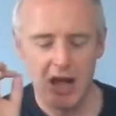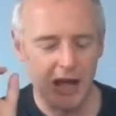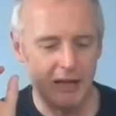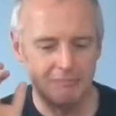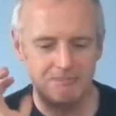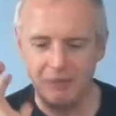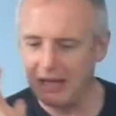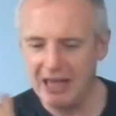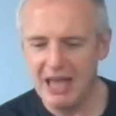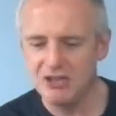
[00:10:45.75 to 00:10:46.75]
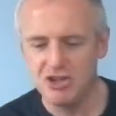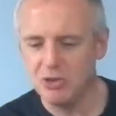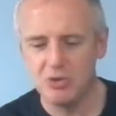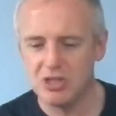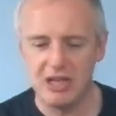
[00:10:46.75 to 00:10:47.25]
um, yeah,
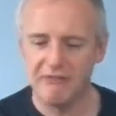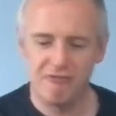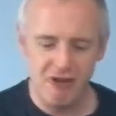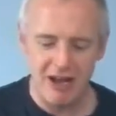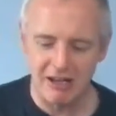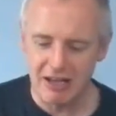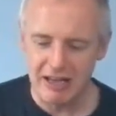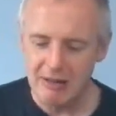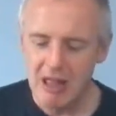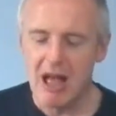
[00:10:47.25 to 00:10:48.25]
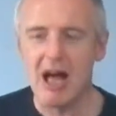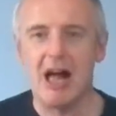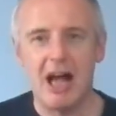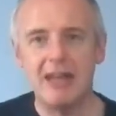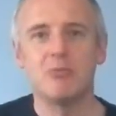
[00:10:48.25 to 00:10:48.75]
juicy, friendly,
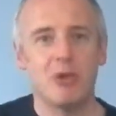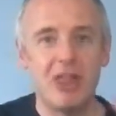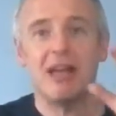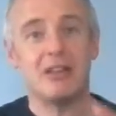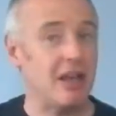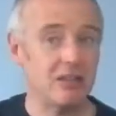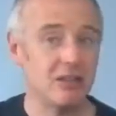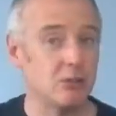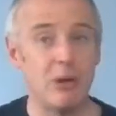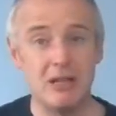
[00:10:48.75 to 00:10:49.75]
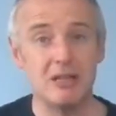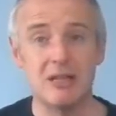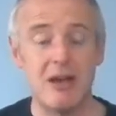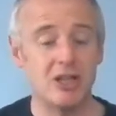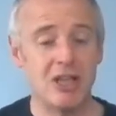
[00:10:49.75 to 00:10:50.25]
uh, and with that, that sweet and
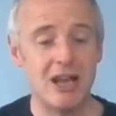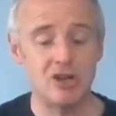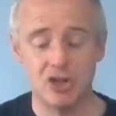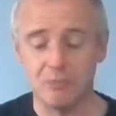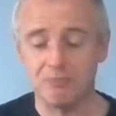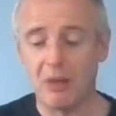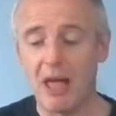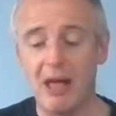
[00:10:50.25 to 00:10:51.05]
sour tension.